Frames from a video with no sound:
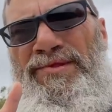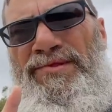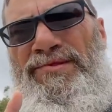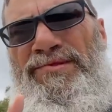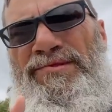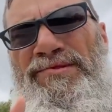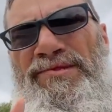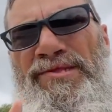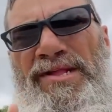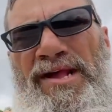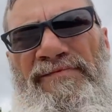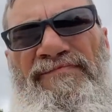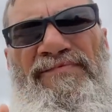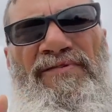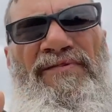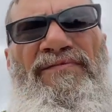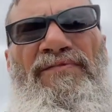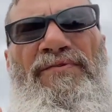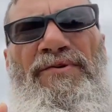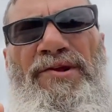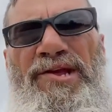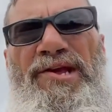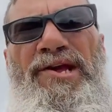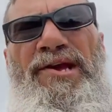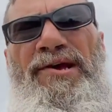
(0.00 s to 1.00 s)
Never
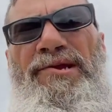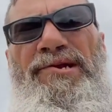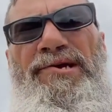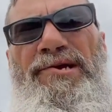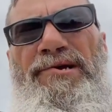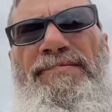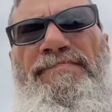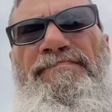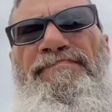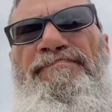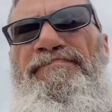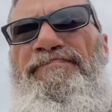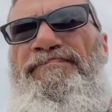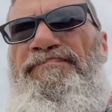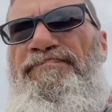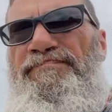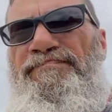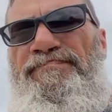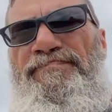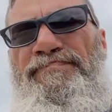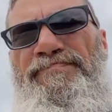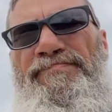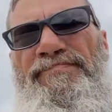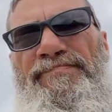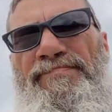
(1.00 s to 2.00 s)
forget.
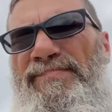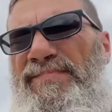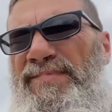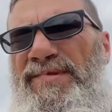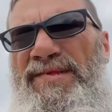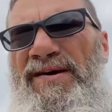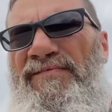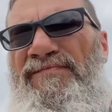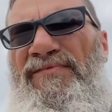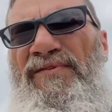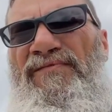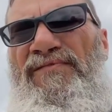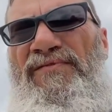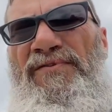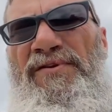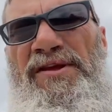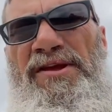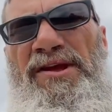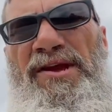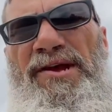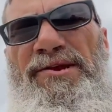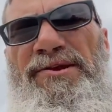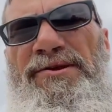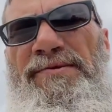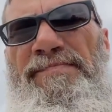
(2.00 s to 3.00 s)
Never
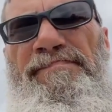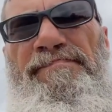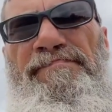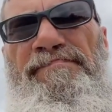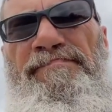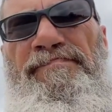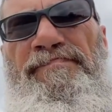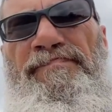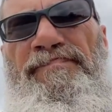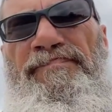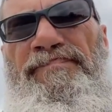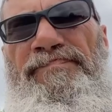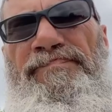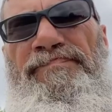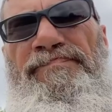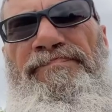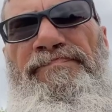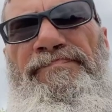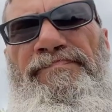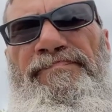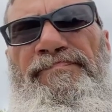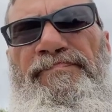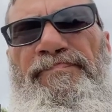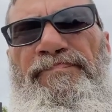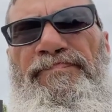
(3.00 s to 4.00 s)
forget.
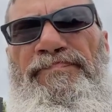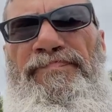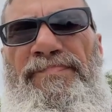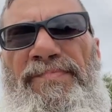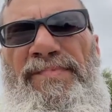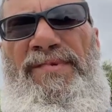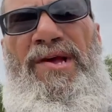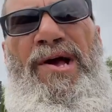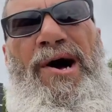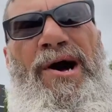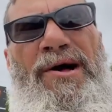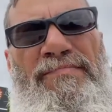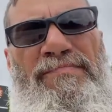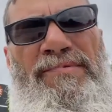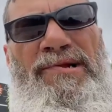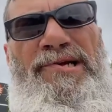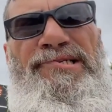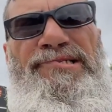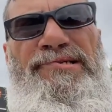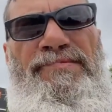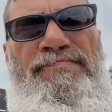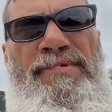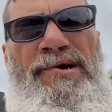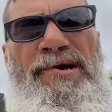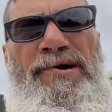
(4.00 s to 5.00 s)
God bless
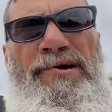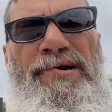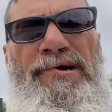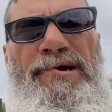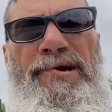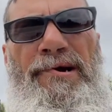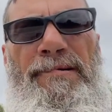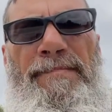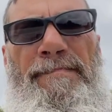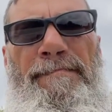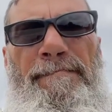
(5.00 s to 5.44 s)
America.